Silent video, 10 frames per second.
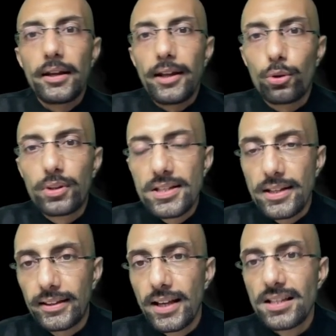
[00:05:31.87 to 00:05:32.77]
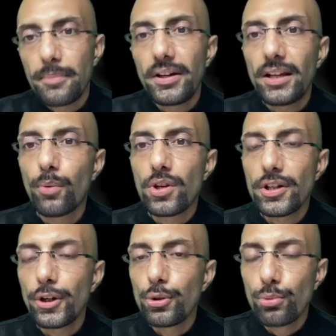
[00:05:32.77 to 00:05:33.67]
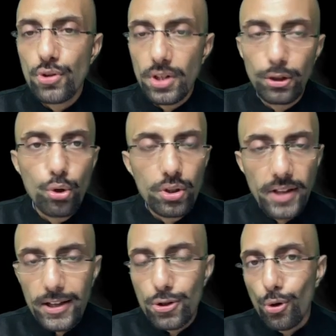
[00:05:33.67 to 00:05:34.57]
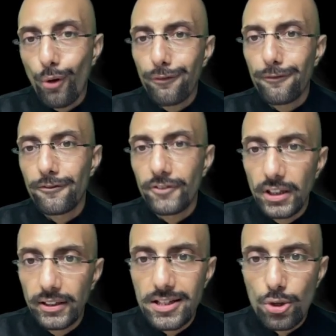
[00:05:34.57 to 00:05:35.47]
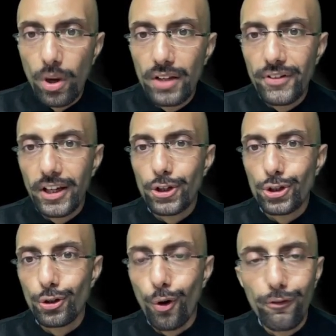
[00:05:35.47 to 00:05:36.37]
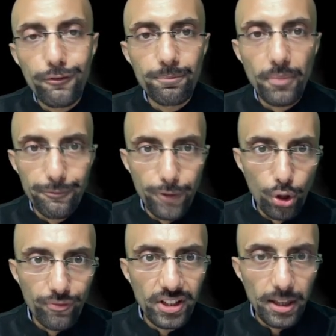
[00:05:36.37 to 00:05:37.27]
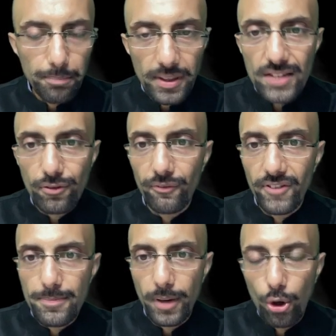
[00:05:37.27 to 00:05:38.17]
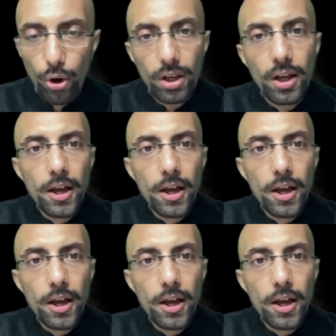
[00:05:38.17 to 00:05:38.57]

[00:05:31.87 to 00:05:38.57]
Now this ethics committee was in news in context of the disqualification of one of the MPs from West Bengal,